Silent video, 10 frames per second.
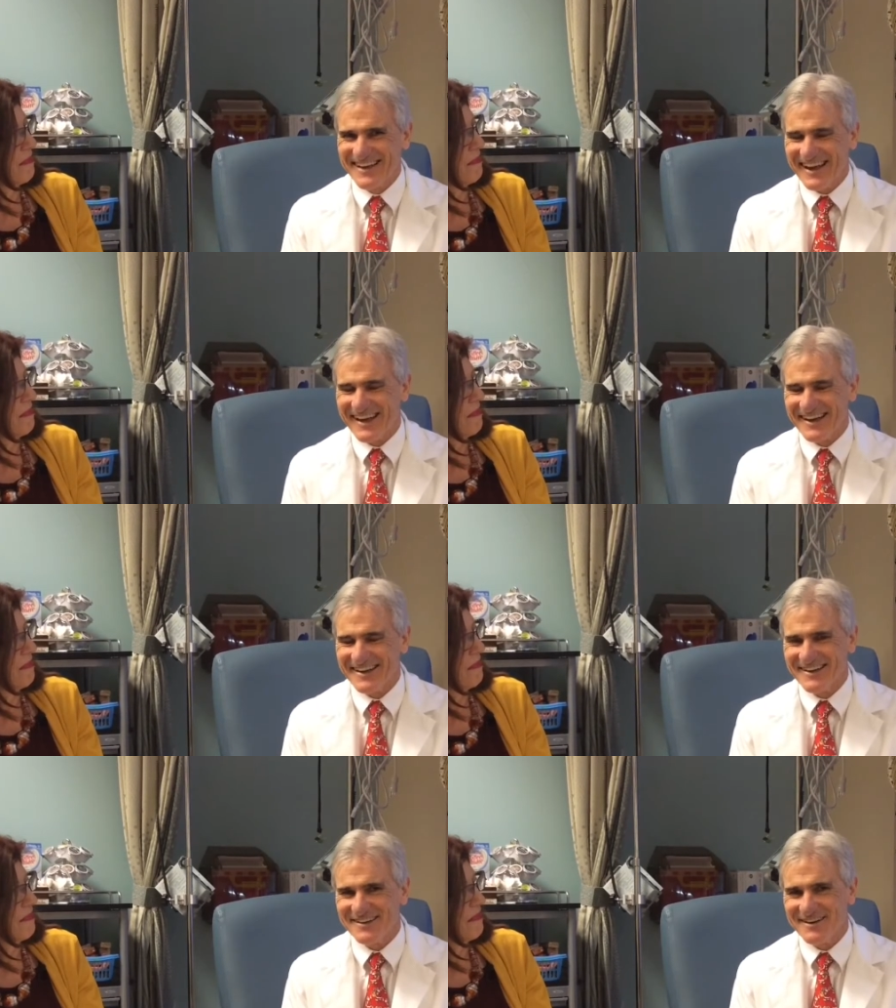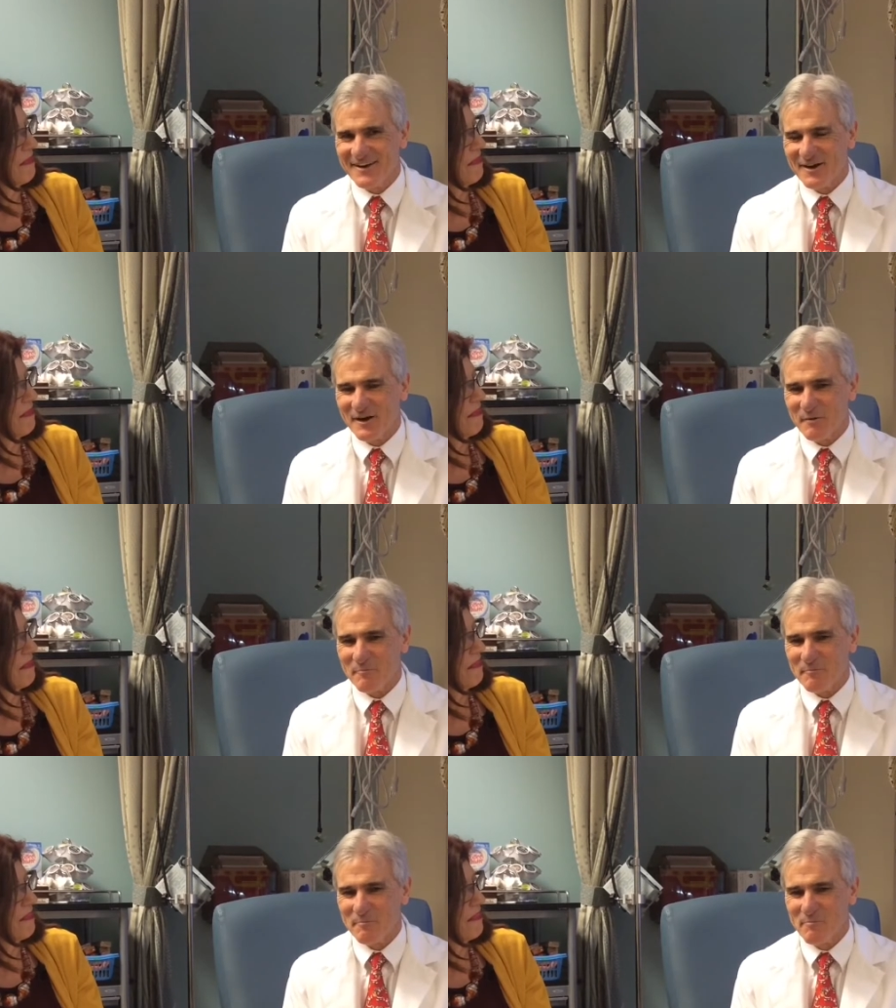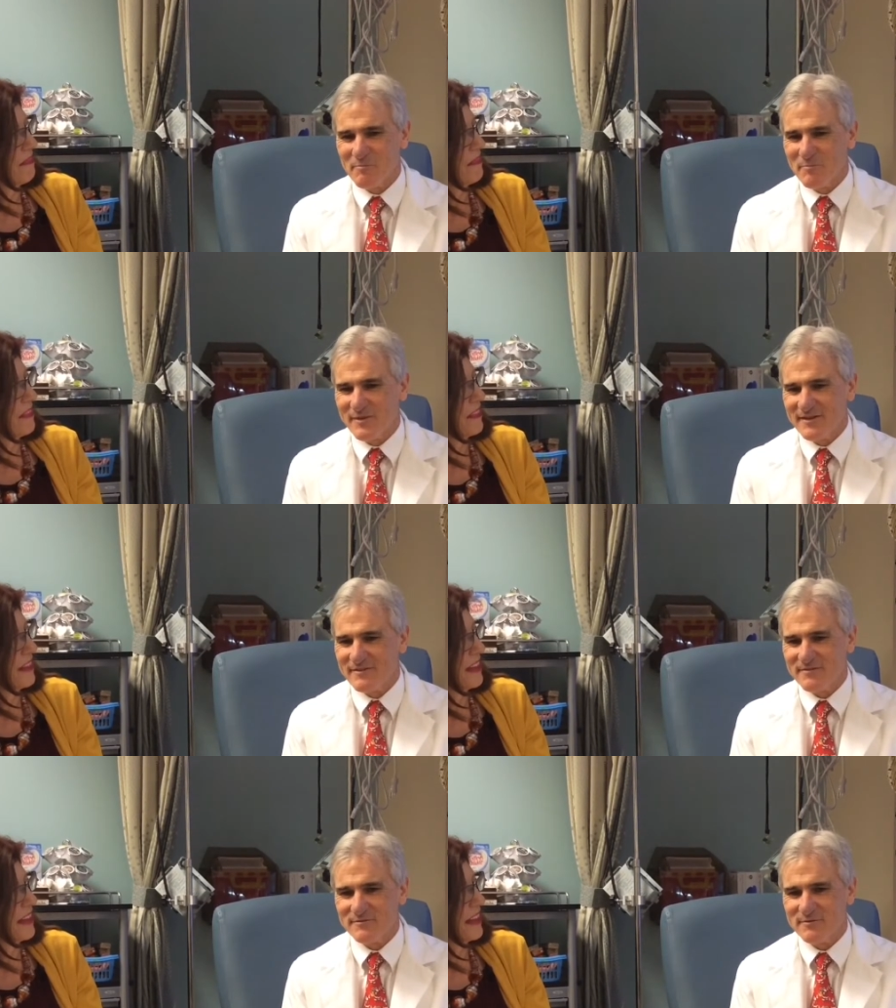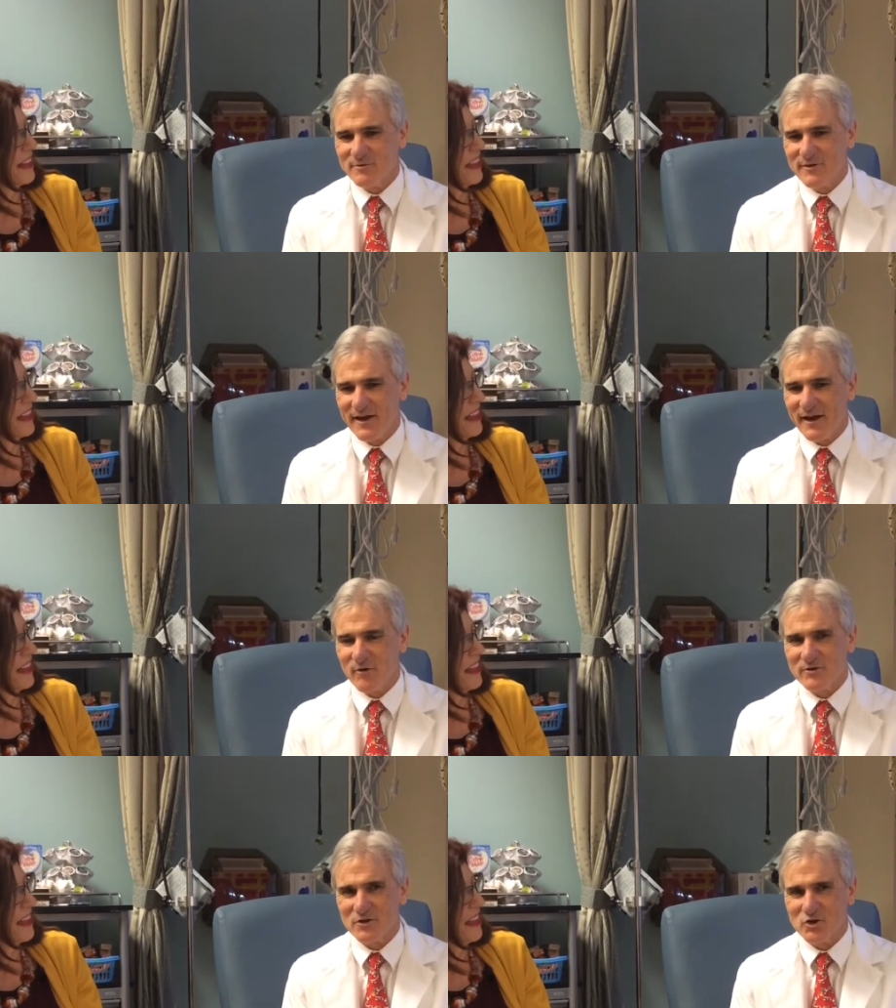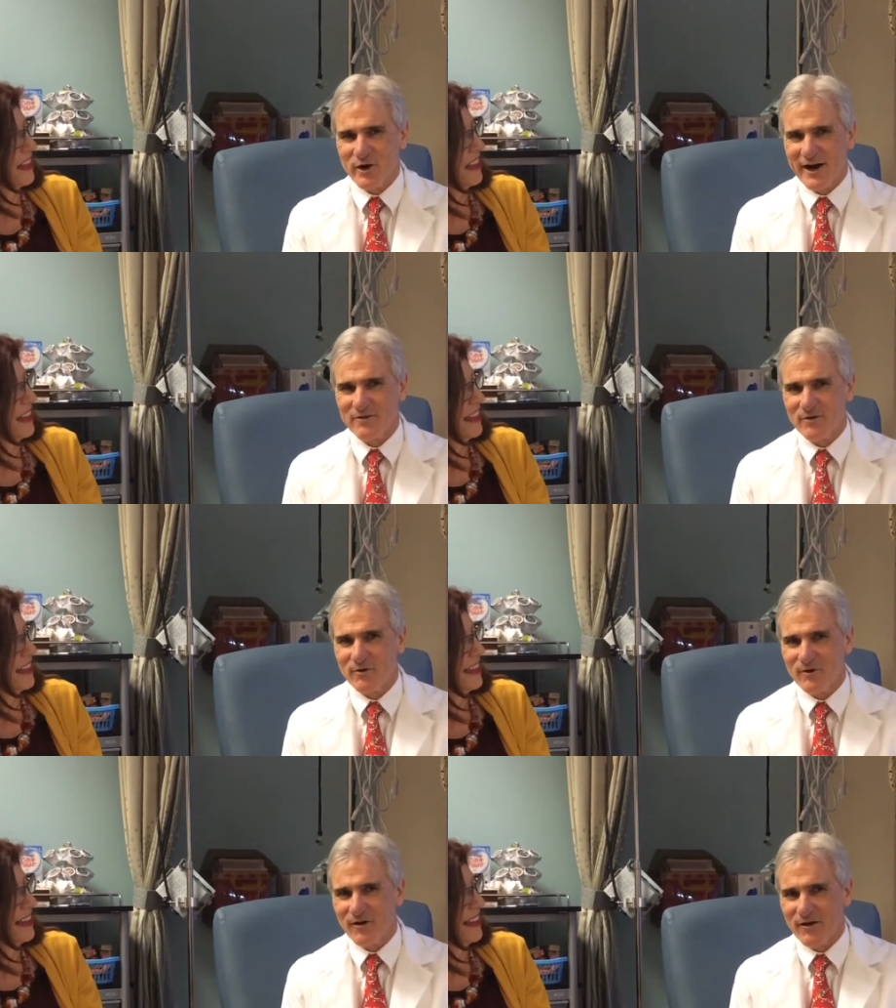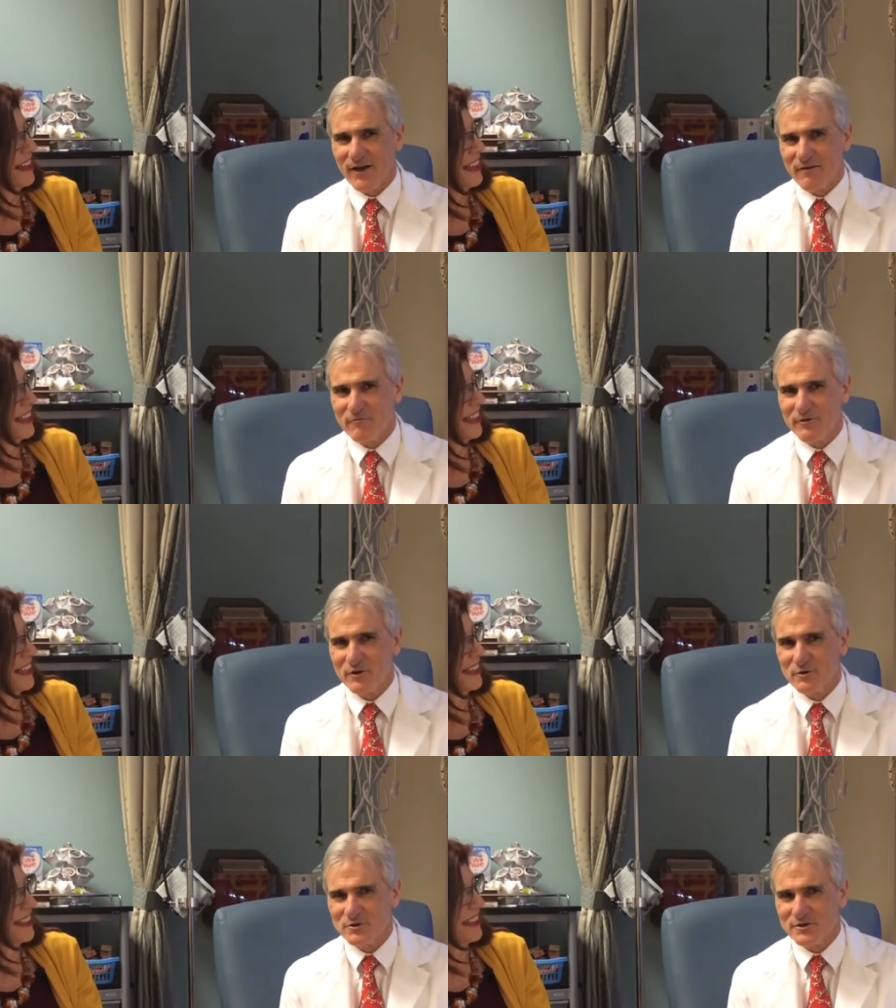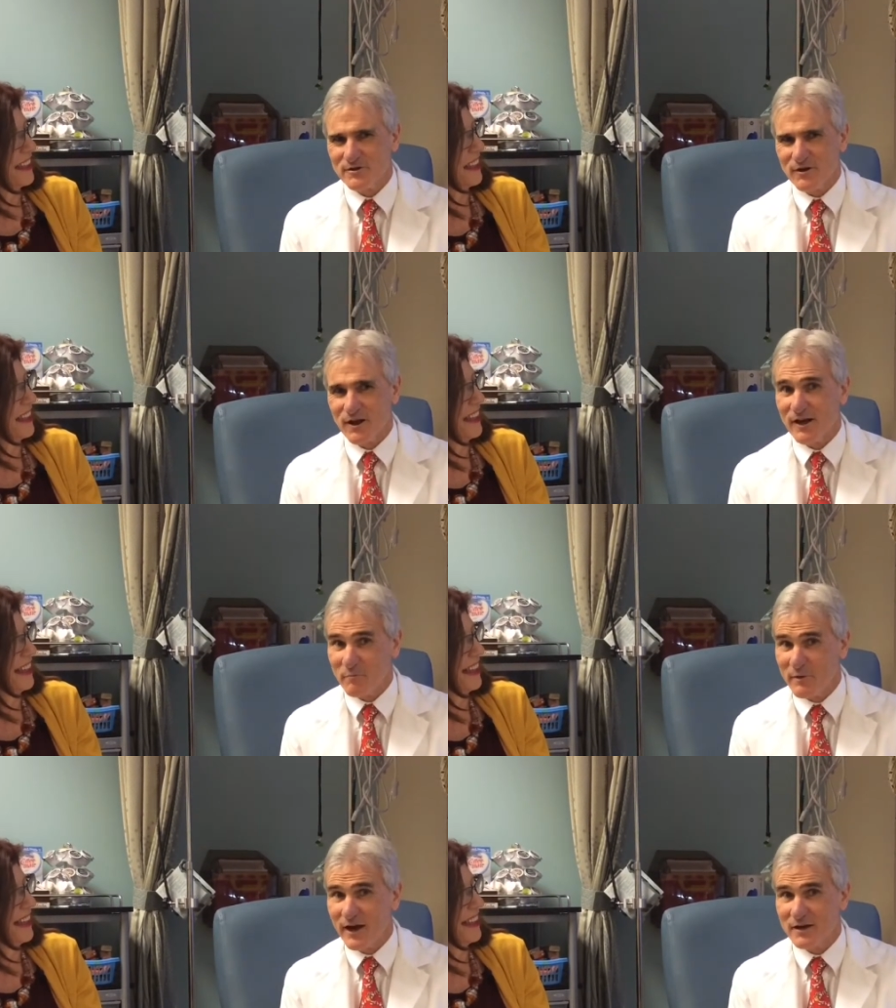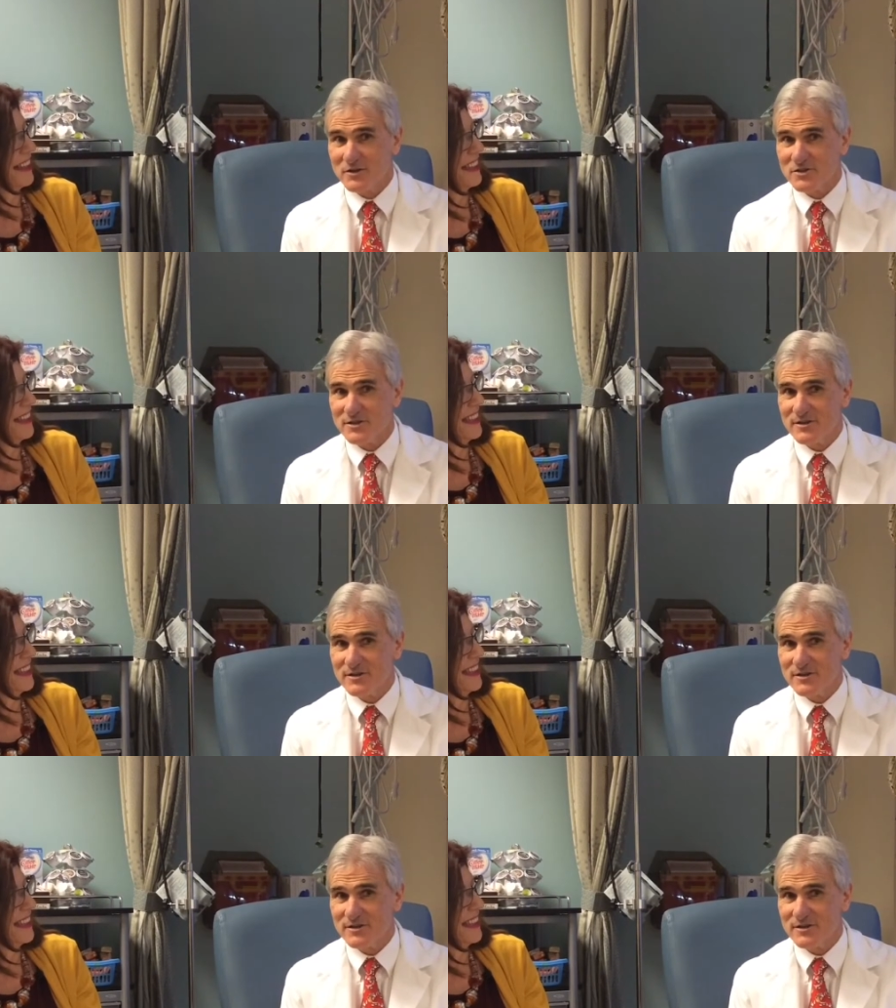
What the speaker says: And out at the track there are a lot of vehicles, a lot of Miatas